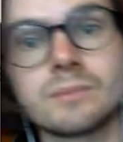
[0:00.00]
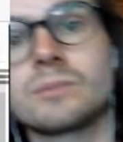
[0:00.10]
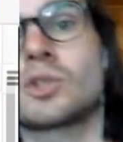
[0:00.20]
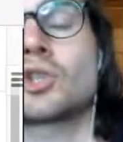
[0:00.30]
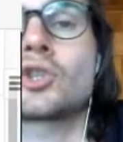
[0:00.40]

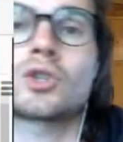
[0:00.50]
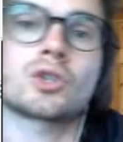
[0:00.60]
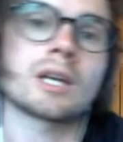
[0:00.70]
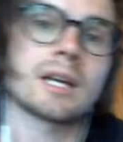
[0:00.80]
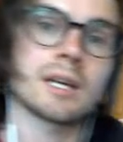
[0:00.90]

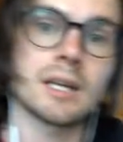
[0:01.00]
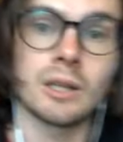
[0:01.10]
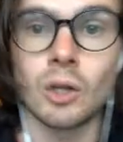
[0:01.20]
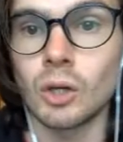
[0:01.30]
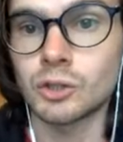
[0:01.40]
sh uh,
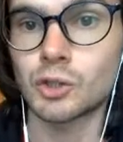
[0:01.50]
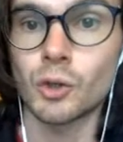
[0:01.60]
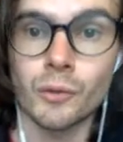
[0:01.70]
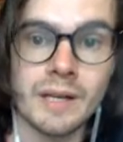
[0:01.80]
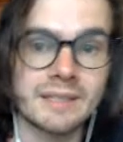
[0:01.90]
a
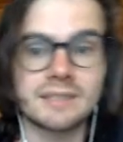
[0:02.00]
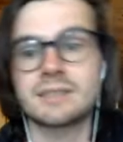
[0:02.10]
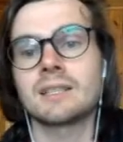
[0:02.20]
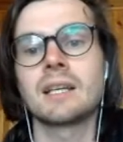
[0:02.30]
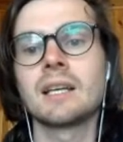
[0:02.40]
short
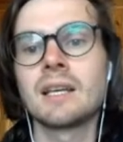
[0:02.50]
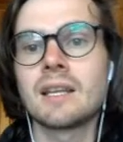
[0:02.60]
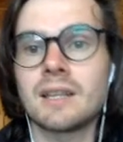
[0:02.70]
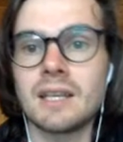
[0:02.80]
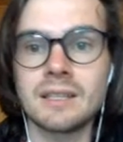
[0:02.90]
rest
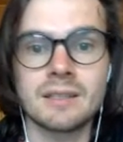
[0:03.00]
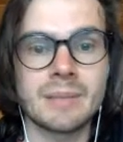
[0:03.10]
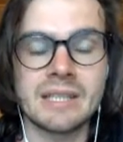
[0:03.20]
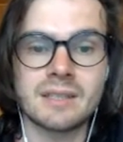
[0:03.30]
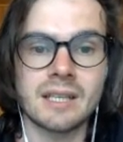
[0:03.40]
thing
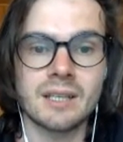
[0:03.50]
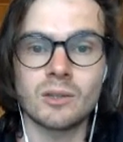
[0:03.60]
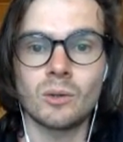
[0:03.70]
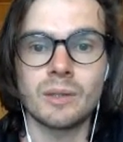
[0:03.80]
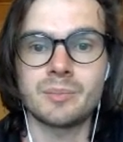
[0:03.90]
means they can
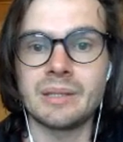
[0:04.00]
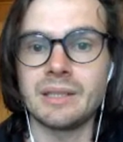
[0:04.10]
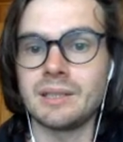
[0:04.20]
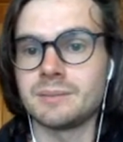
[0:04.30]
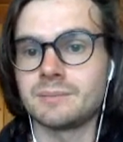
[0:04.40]
always
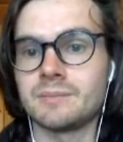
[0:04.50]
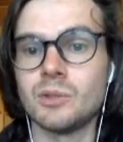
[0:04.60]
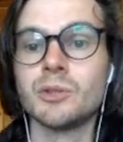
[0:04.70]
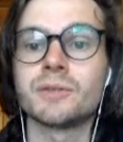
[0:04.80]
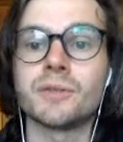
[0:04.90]
be
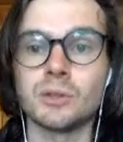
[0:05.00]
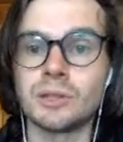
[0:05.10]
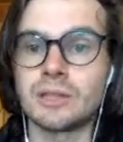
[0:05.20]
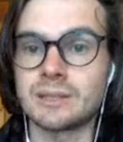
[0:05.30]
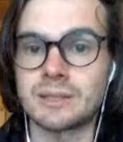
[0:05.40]
useful
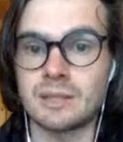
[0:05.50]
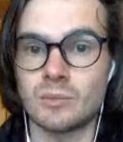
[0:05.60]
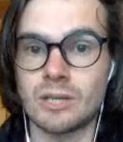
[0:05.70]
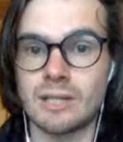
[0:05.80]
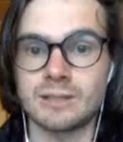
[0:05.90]
in
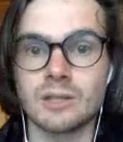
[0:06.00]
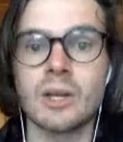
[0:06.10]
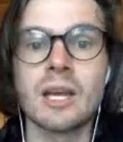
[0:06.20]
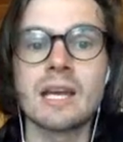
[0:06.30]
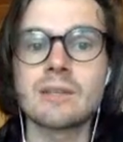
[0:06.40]
some way.
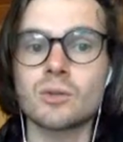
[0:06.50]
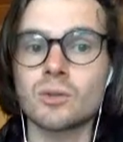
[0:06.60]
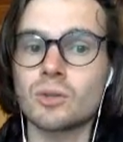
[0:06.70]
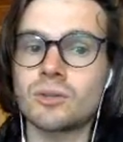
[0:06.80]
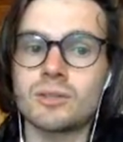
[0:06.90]
So
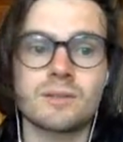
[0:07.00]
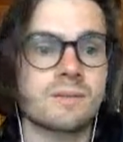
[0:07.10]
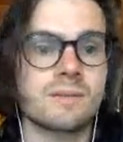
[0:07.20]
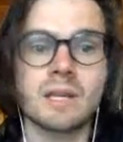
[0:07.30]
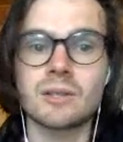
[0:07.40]
druids,
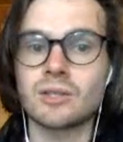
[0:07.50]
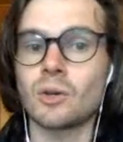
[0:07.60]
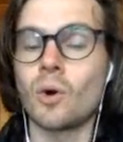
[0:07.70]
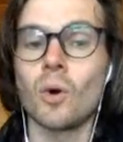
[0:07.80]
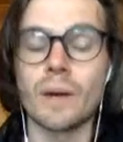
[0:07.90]
they're just
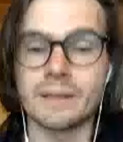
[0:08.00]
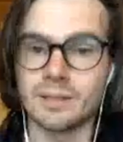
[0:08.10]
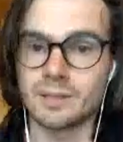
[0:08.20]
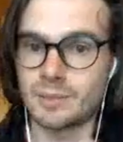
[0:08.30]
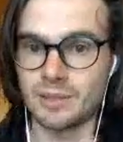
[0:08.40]
always
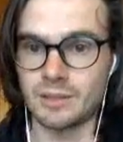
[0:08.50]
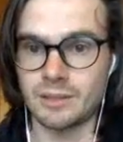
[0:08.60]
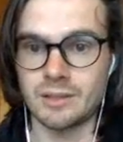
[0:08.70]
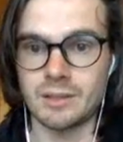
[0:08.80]
going to be good.